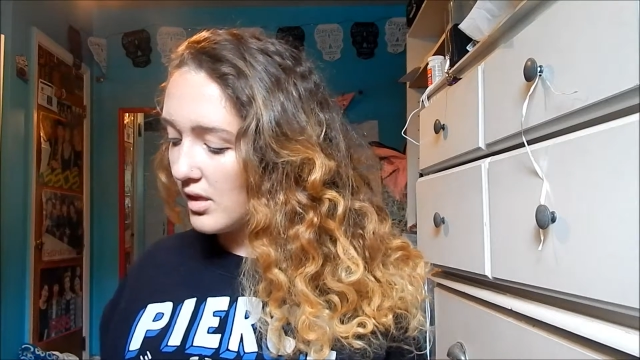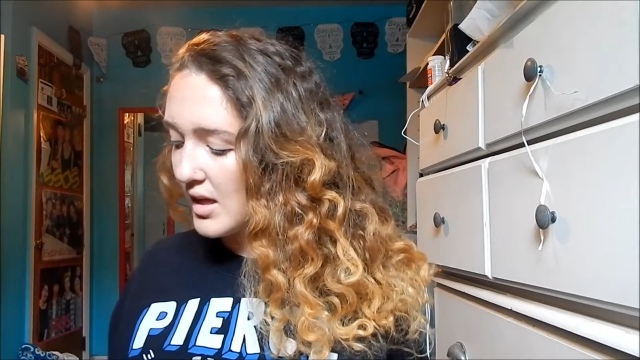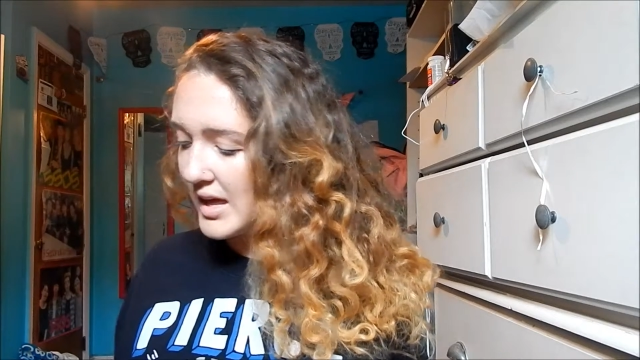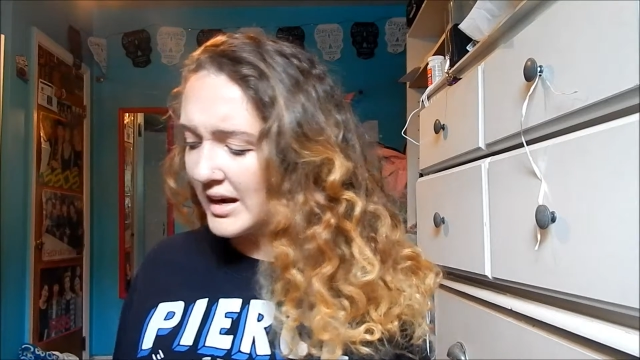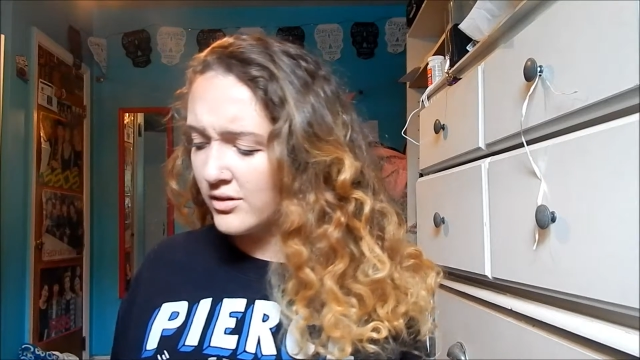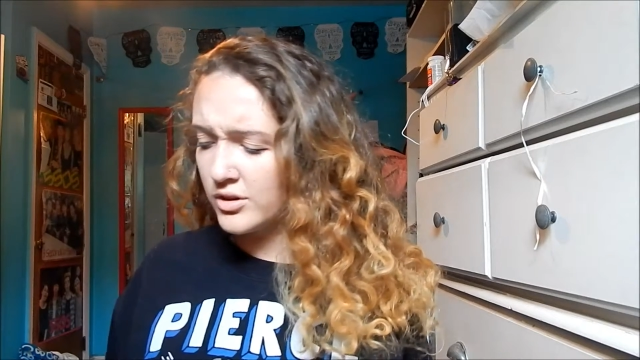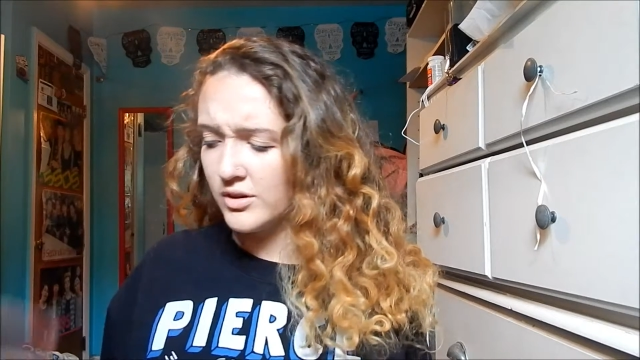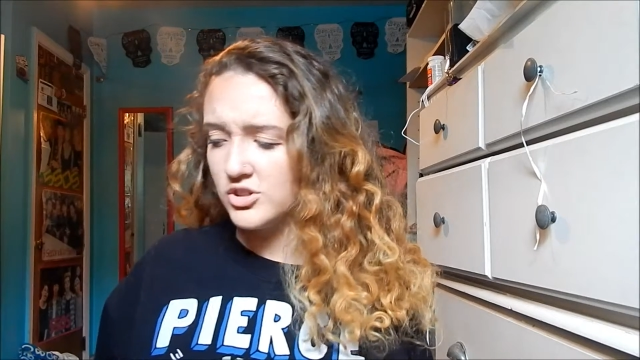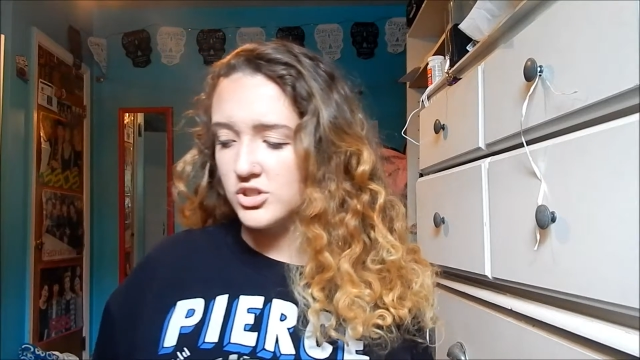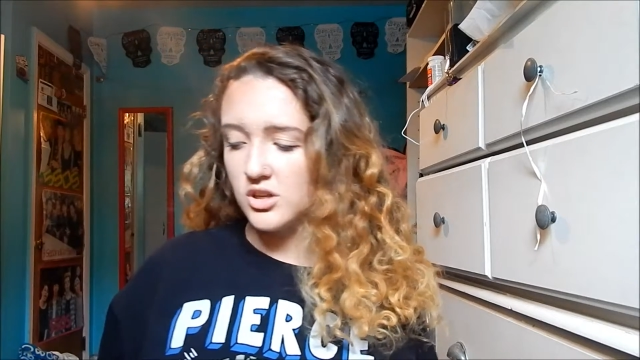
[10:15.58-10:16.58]
And I don't know, I
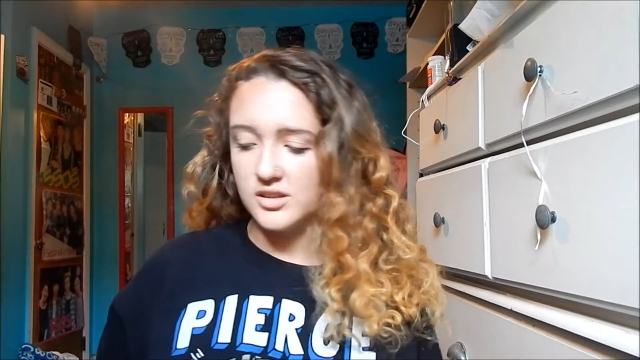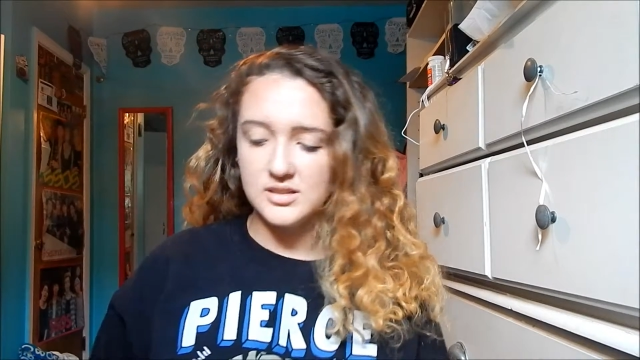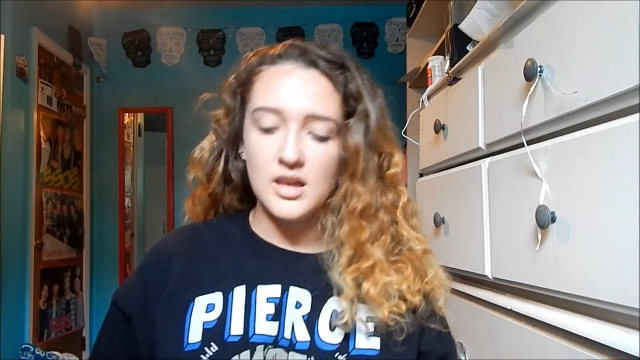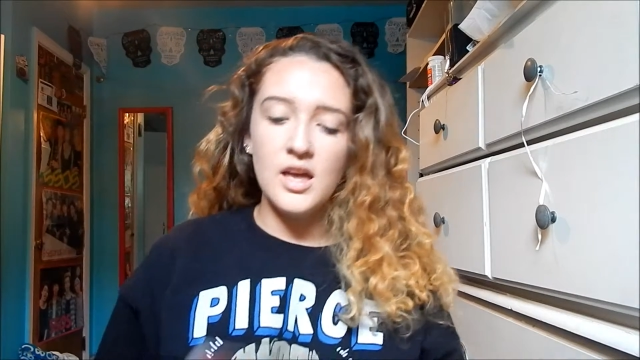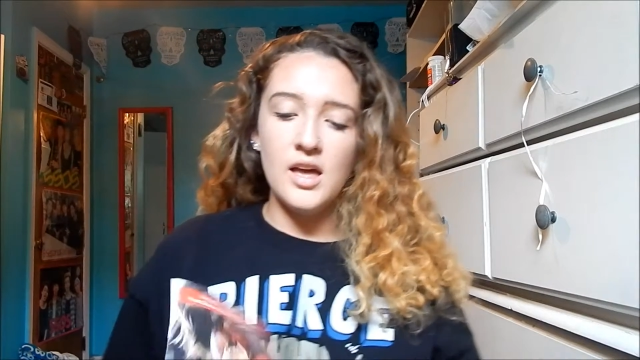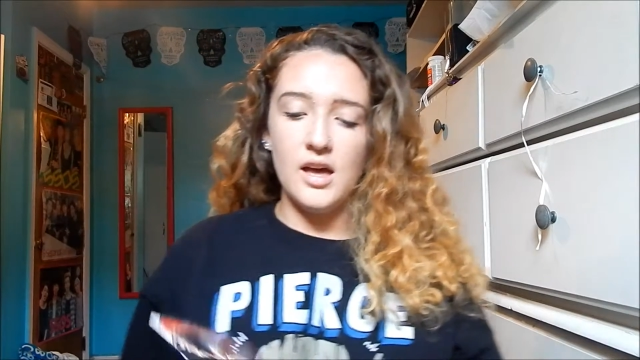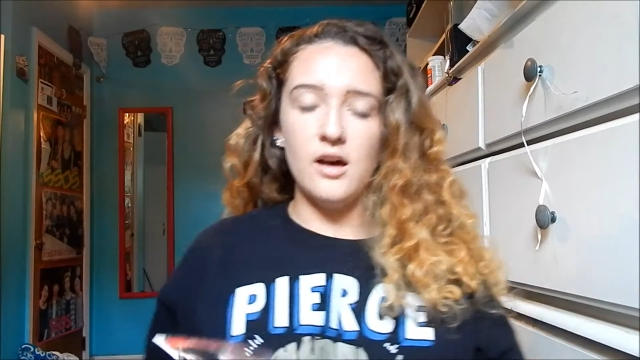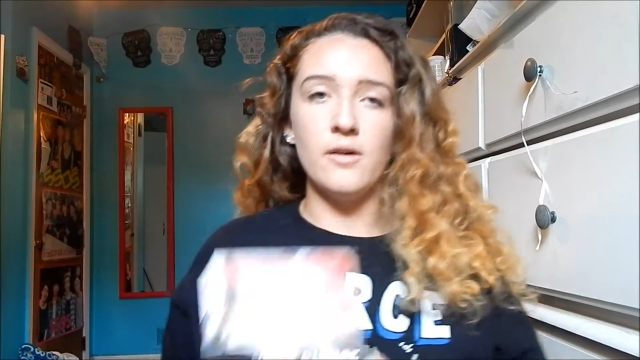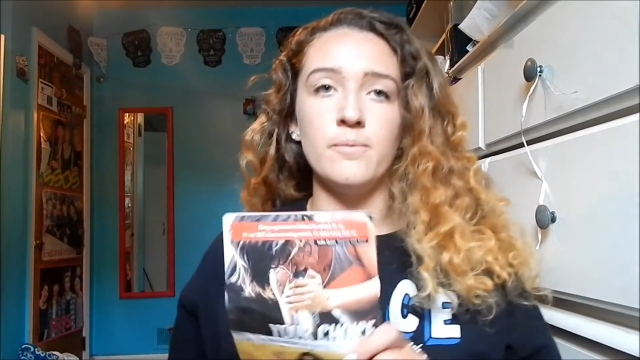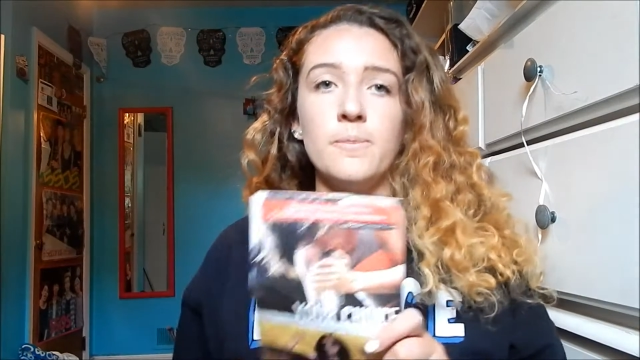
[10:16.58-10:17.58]
just saw this,
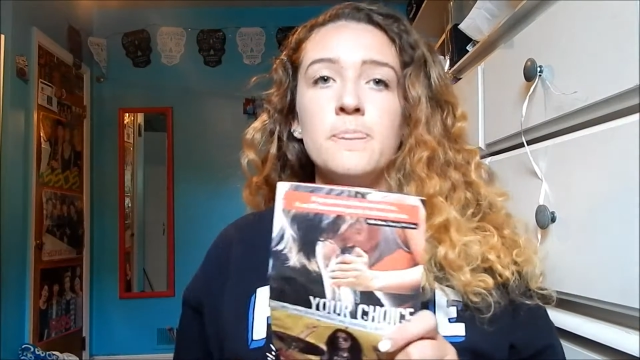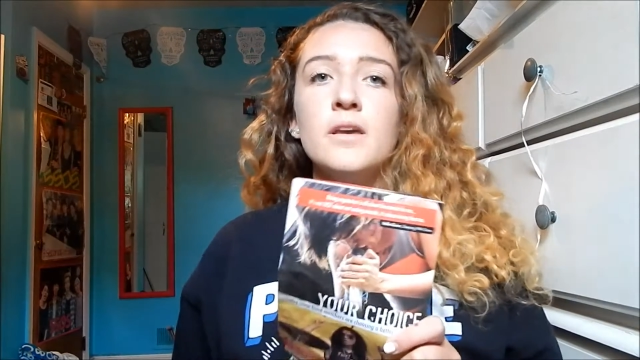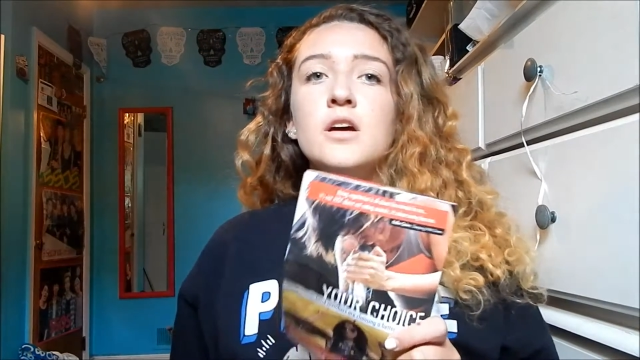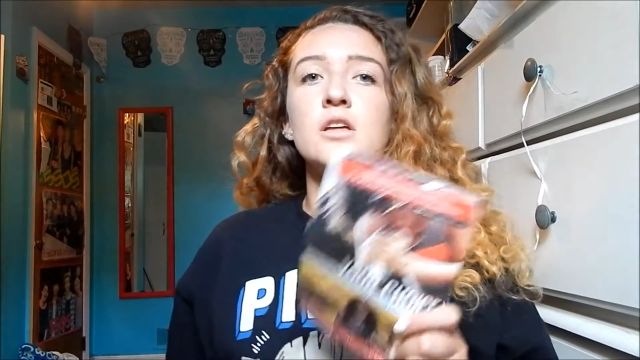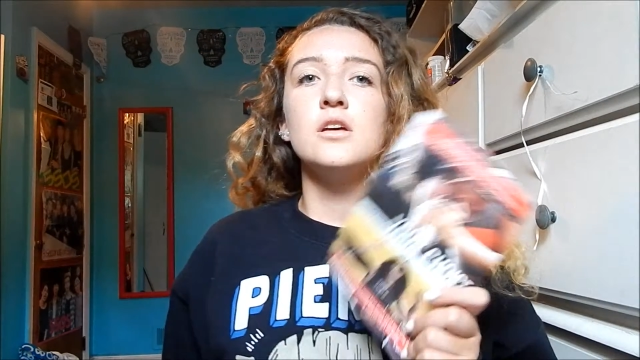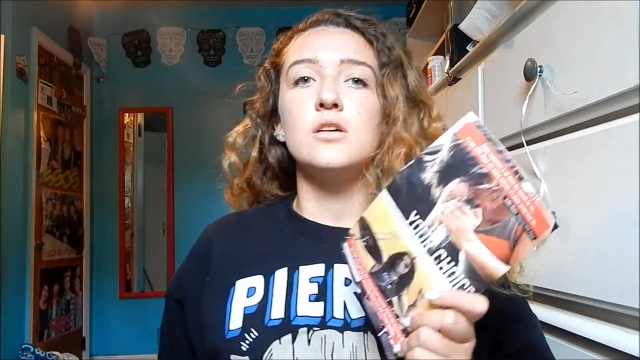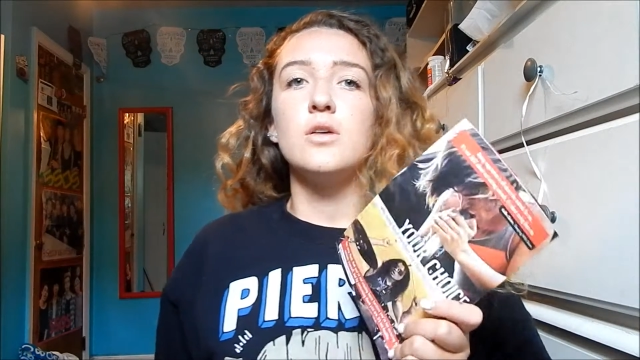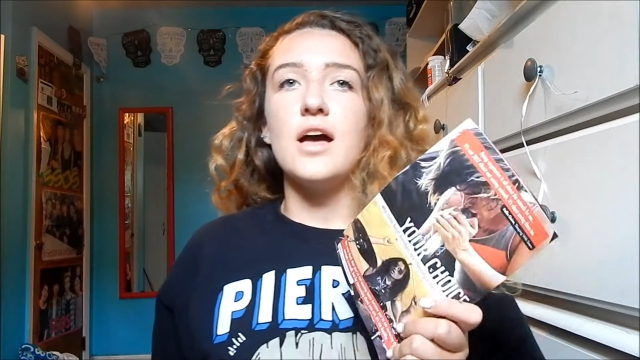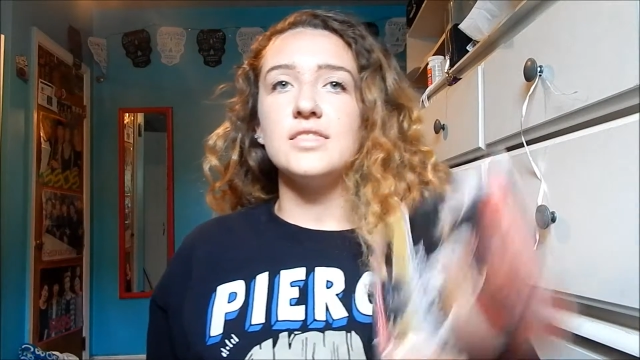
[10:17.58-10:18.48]
at